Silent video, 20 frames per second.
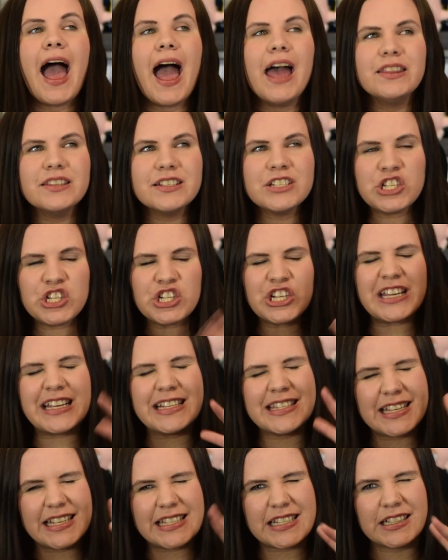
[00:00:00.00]
And this
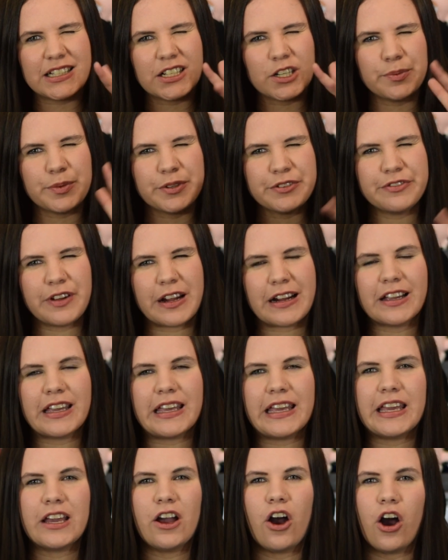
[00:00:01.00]
cheat is a little bit
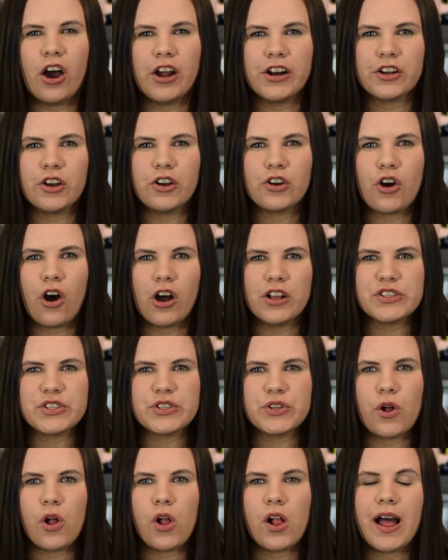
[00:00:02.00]
funky on
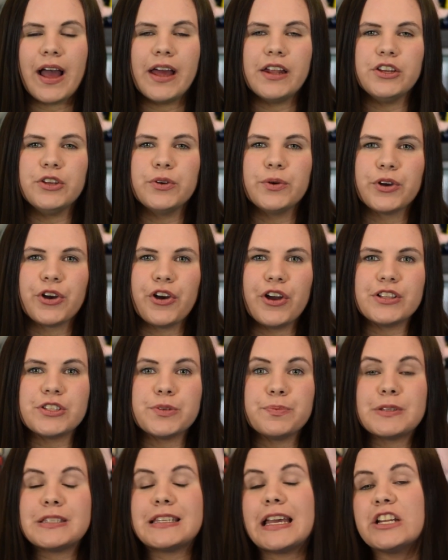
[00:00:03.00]
console, and you are going
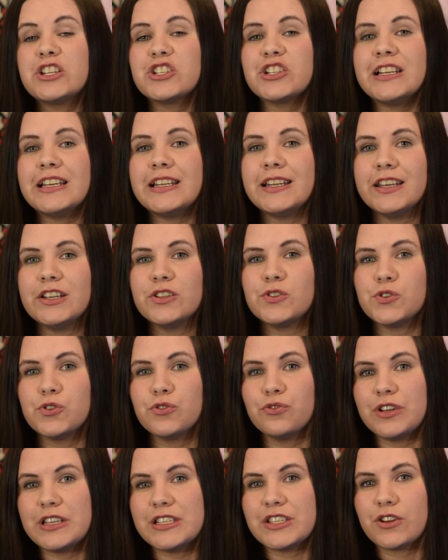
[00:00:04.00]
to potentially need to
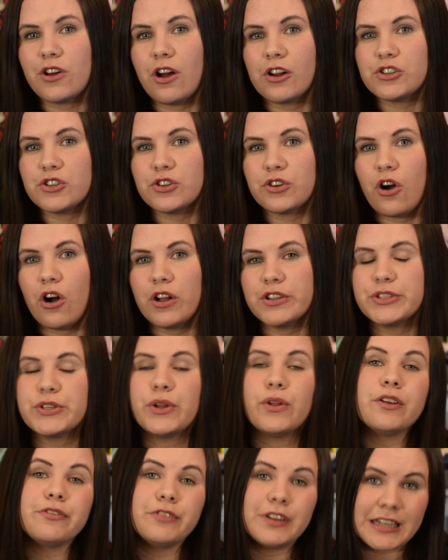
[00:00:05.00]
restart your
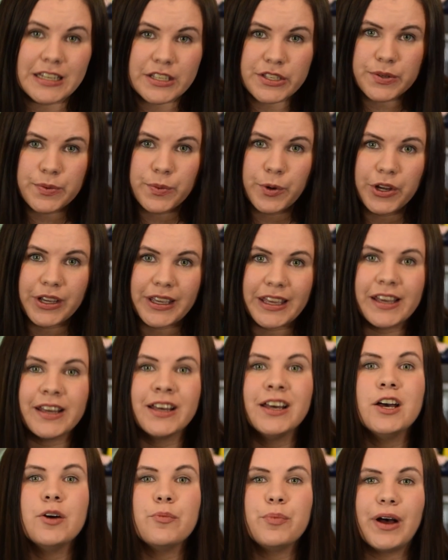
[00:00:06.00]
console if it isn't working,
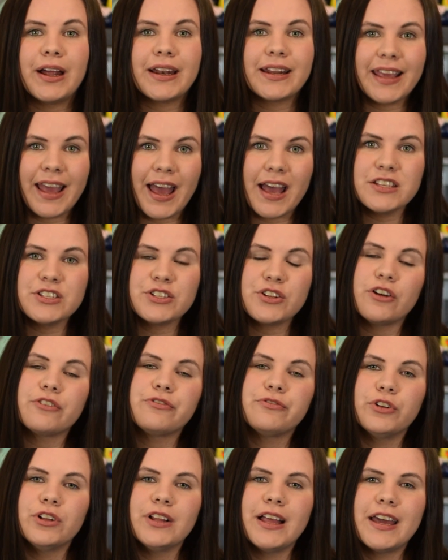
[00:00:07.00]
but
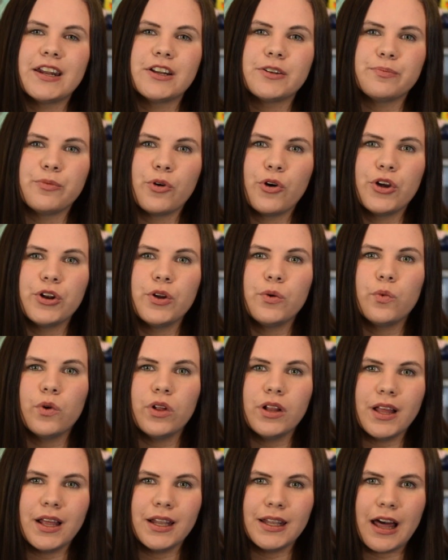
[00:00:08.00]
CAS.full edit mode
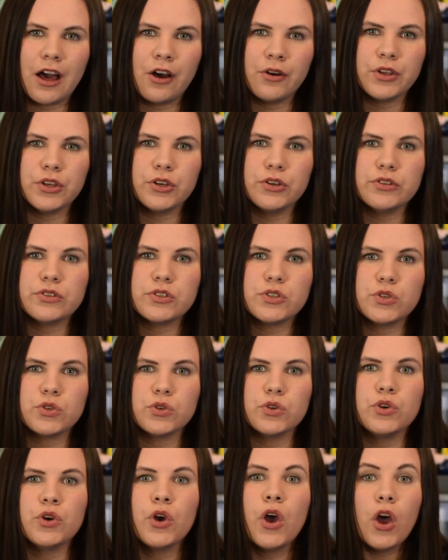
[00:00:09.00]
will allow you
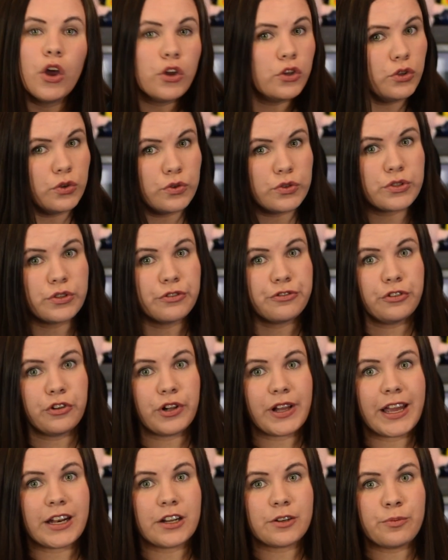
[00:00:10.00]
to use the
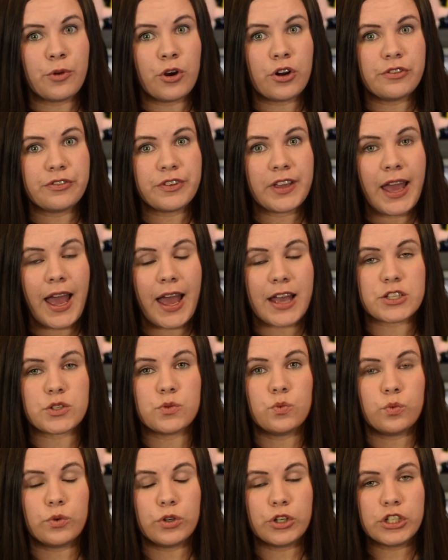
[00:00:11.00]
full edit mode of
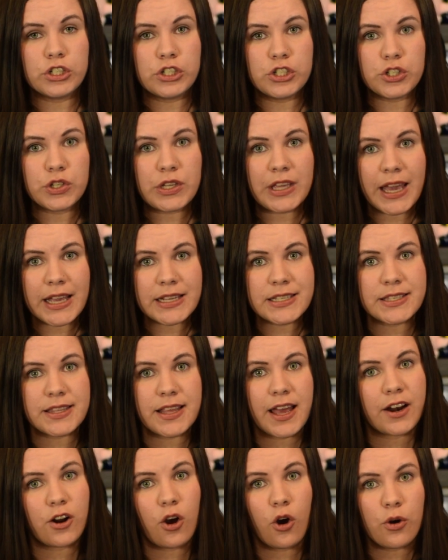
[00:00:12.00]
CAS. Wouldn't you guess
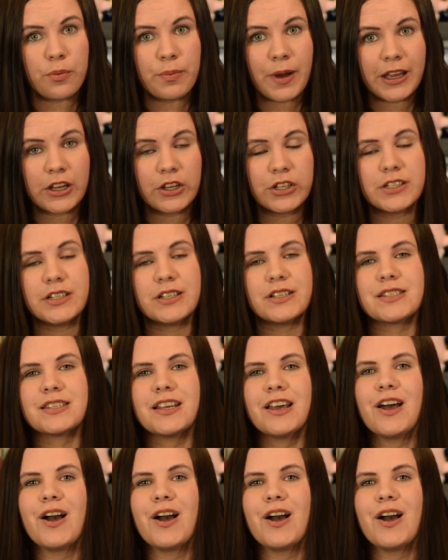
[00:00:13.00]
that? Oh my goodness.